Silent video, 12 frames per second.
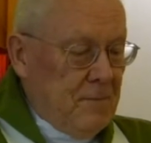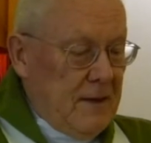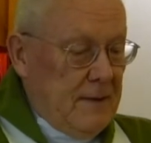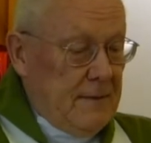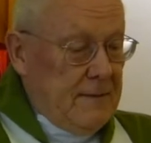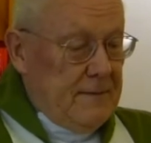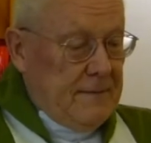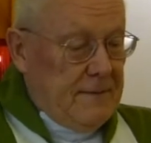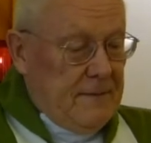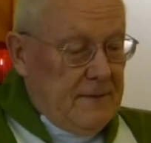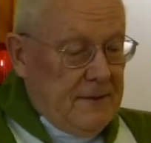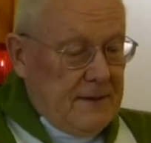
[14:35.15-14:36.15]
That
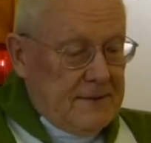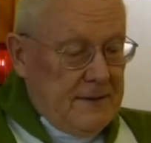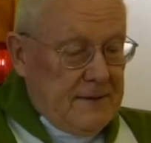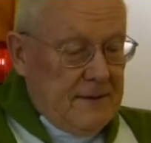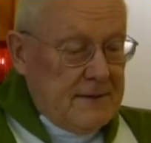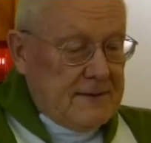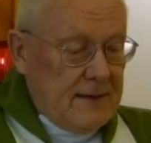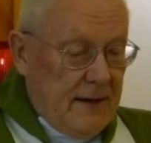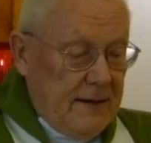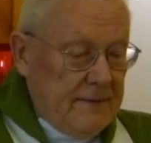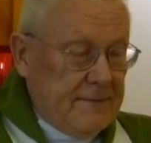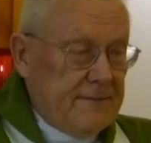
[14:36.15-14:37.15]
yes, in this
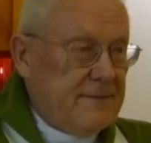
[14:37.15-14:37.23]
life